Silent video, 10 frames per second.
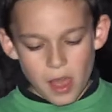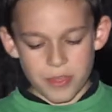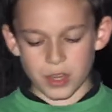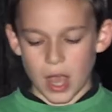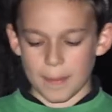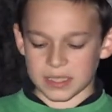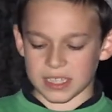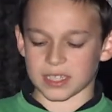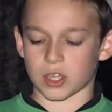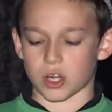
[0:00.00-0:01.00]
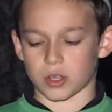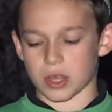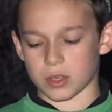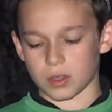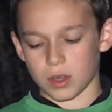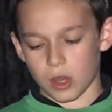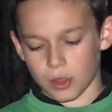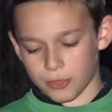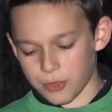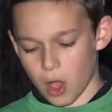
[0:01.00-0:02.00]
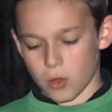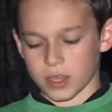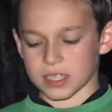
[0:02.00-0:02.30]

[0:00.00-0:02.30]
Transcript: The Rebbe said that although